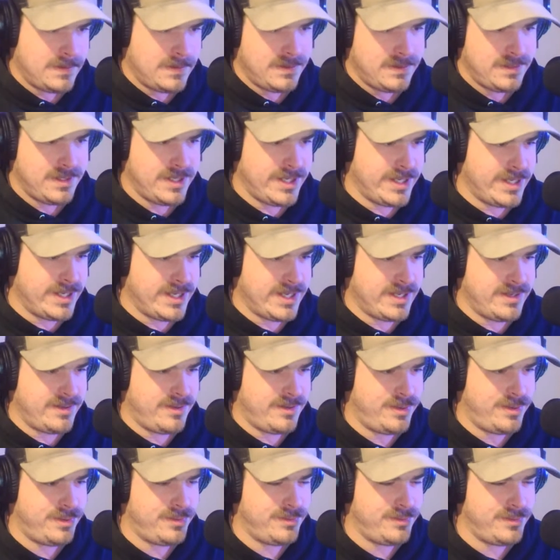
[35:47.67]
Yeah,
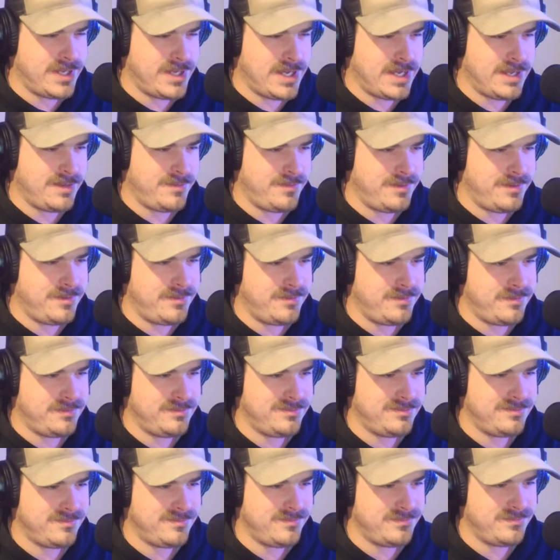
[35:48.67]
not
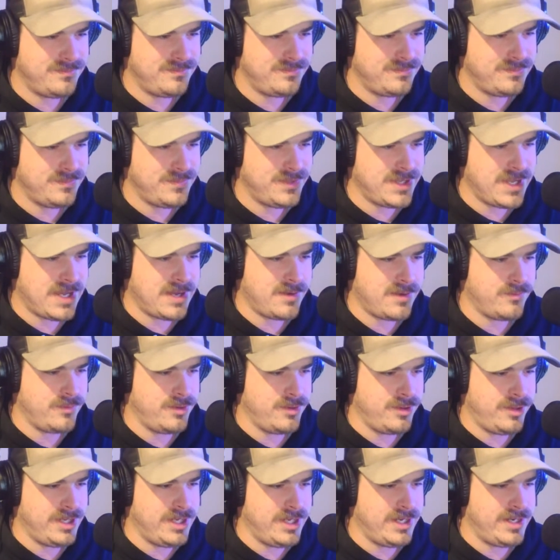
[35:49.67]

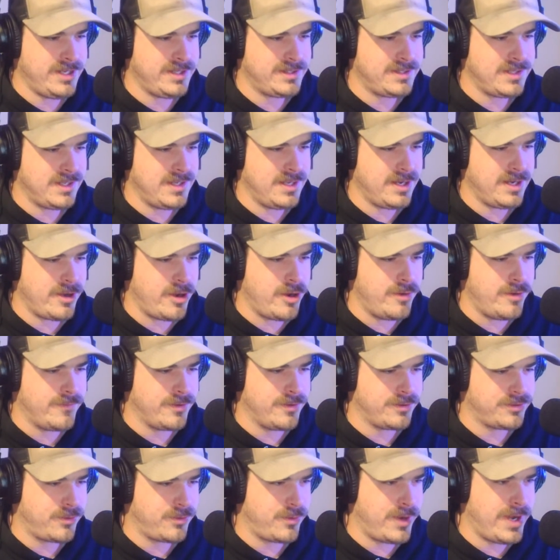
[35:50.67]
really anything.
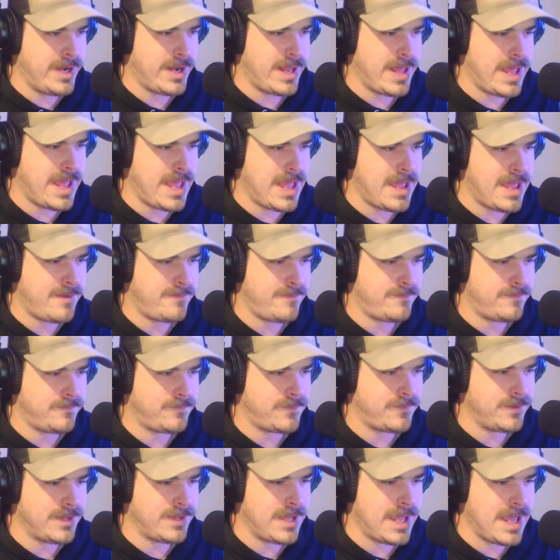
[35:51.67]
Over 3.5
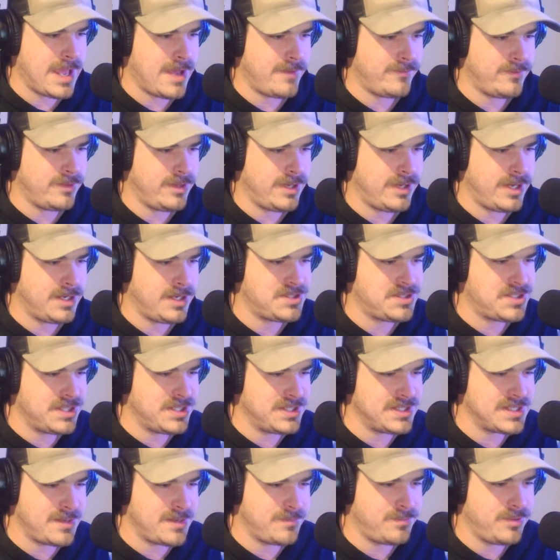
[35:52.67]
for the Avalanche
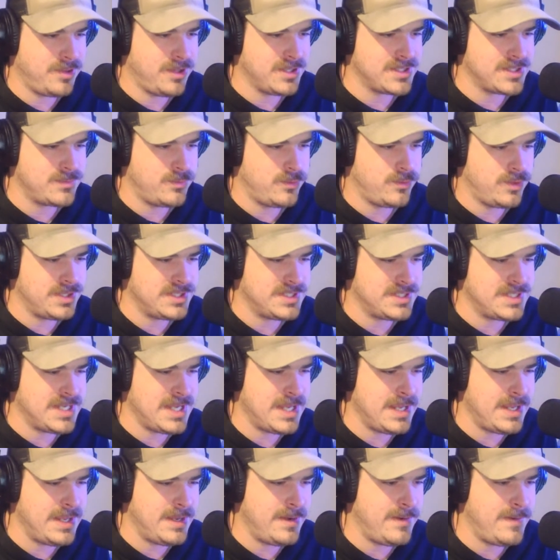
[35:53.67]
is at plus
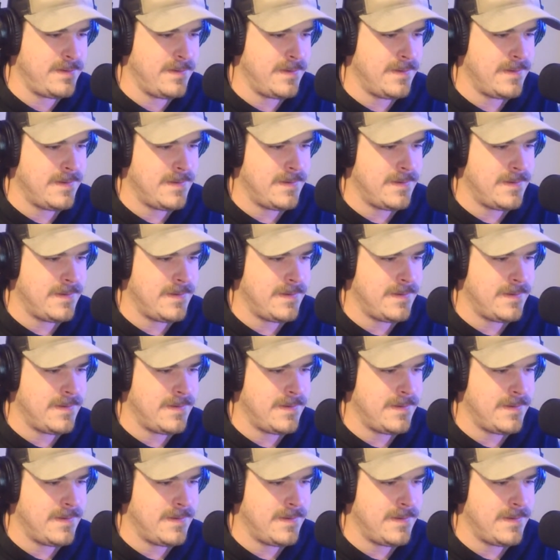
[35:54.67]
110.